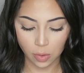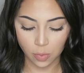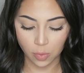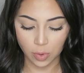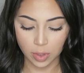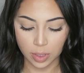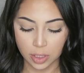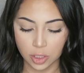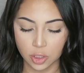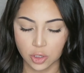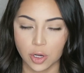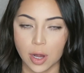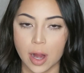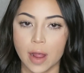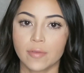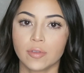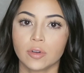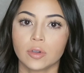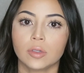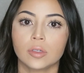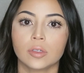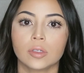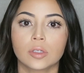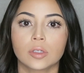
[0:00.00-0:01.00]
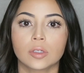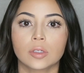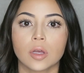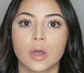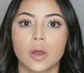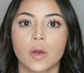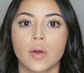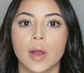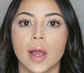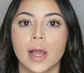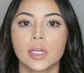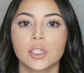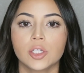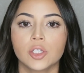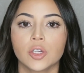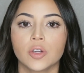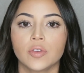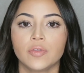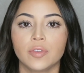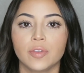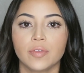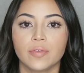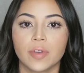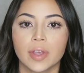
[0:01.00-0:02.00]
with travel? So I
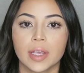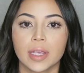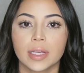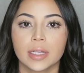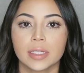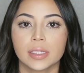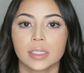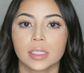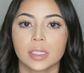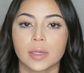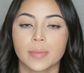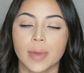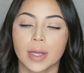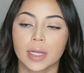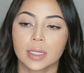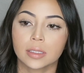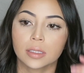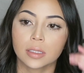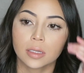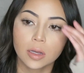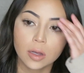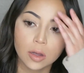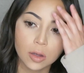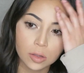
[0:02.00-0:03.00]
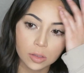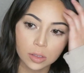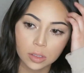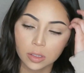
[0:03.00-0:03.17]
drove from Vegas to Mexico,